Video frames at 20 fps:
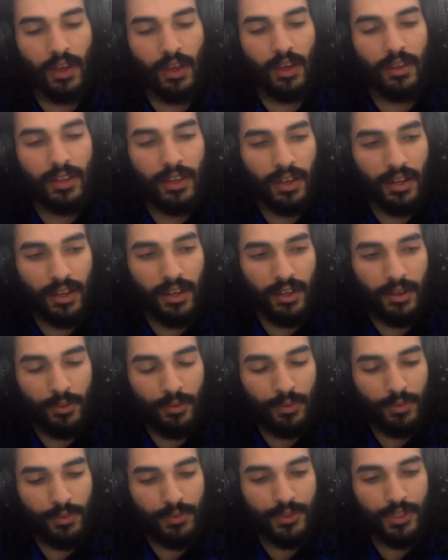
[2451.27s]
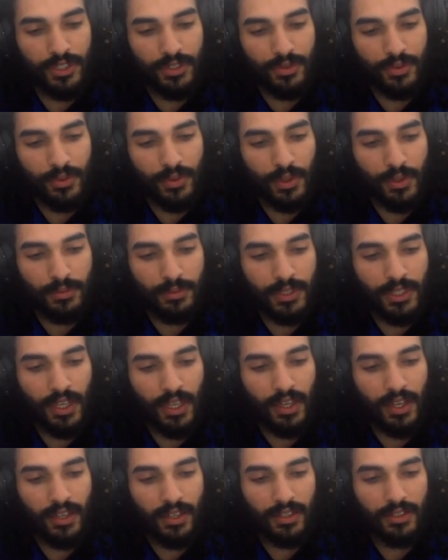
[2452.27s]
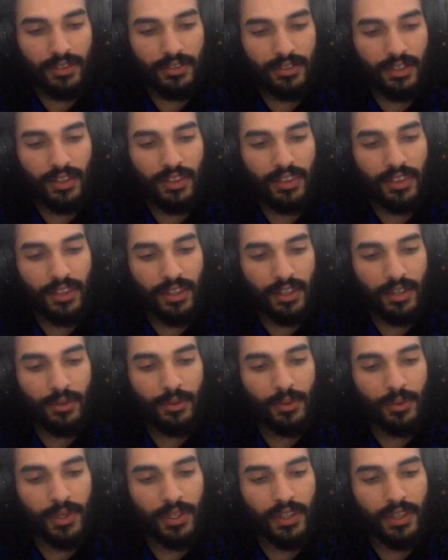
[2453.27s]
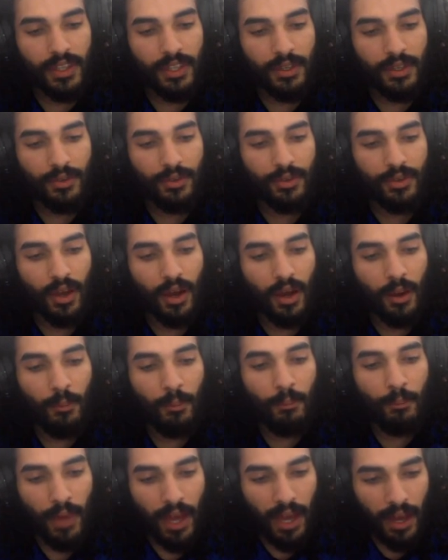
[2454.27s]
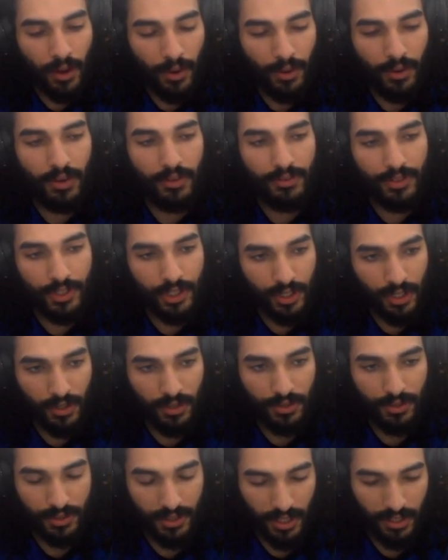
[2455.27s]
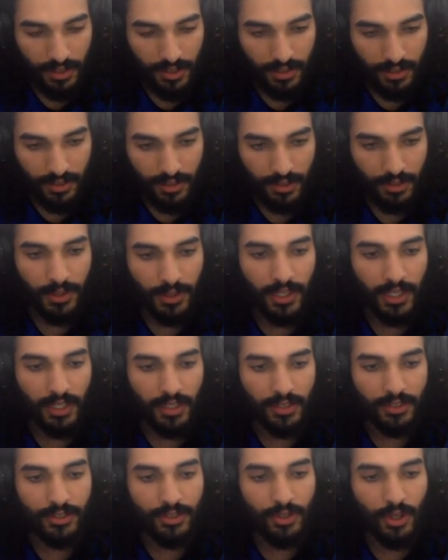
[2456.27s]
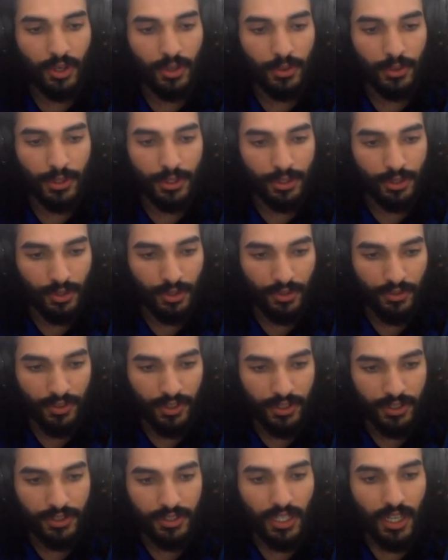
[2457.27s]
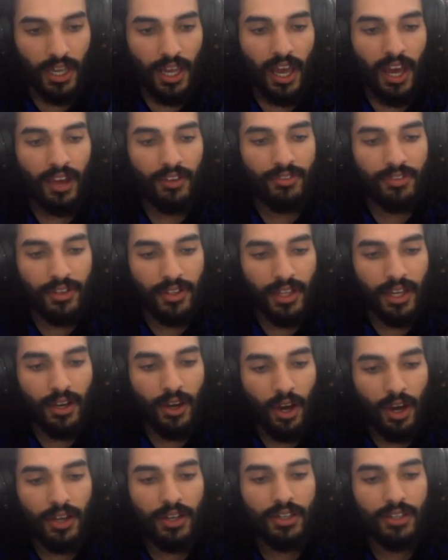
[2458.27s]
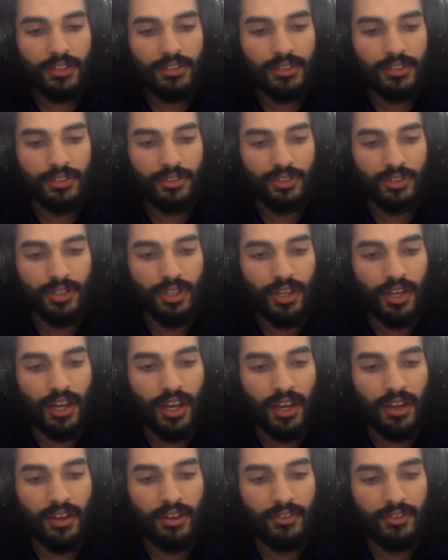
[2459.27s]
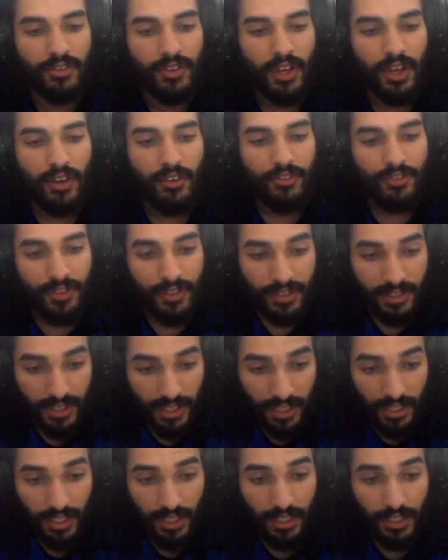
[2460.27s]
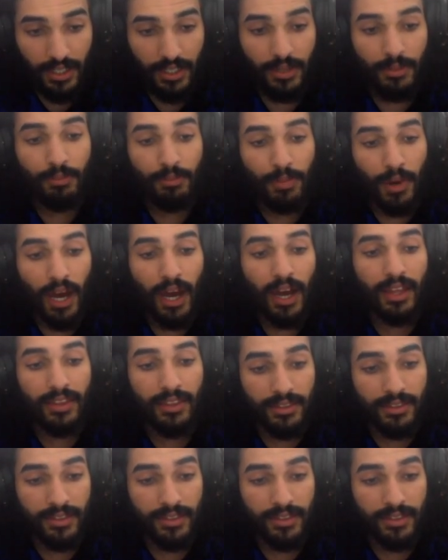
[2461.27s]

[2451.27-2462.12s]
Yeah, just what I'm saying is, I think with the amount of shows that they're doing in the Star Wars universe, I feel like audiences are going to have fatigue by the